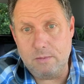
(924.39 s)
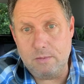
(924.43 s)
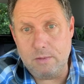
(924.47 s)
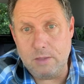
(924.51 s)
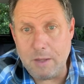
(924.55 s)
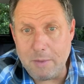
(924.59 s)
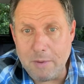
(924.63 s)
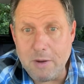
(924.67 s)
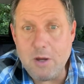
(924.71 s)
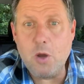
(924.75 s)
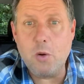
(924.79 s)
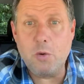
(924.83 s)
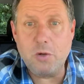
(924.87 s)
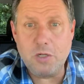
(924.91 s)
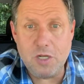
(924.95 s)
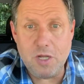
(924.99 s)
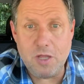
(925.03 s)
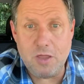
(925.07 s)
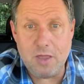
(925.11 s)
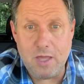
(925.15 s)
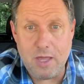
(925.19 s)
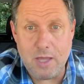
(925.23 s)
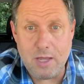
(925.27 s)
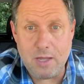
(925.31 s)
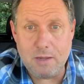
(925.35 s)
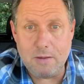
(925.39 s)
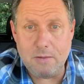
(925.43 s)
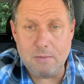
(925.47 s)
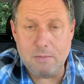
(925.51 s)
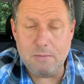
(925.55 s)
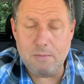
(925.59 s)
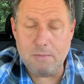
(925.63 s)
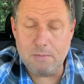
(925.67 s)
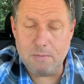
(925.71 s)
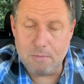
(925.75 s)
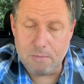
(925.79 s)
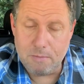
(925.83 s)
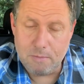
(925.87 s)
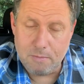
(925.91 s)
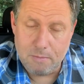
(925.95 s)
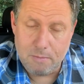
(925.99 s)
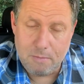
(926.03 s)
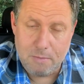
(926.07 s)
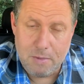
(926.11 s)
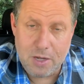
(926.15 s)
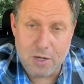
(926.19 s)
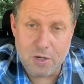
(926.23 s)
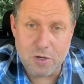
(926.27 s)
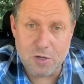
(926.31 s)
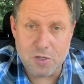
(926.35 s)
Let me know what you think.
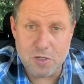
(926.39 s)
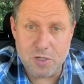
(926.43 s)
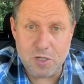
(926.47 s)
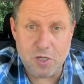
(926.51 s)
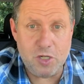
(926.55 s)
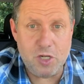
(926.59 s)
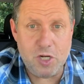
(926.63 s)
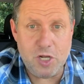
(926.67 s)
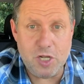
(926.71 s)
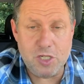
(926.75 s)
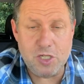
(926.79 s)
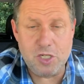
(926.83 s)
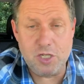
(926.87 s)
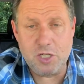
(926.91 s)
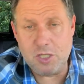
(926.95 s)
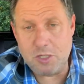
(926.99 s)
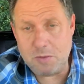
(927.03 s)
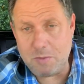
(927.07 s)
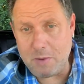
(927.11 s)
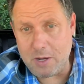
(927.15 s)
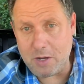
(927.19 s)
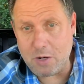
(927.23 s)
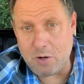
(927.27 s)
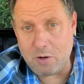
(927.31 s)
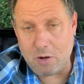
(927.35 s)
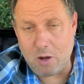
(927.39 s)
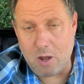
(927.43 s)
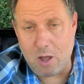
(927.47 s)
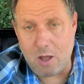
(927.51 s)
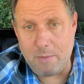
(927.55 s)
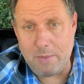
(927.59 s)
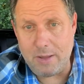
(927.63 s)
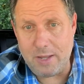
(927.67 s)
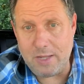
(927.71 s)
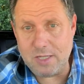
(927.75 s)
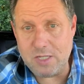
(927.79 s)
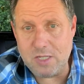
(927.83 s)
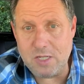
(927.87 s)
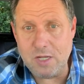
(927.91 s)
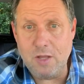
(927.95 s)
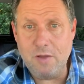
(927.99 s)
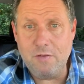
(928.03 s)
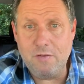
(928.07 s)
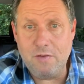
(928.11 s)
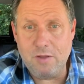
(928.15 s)
Make your suggestions, make your comments.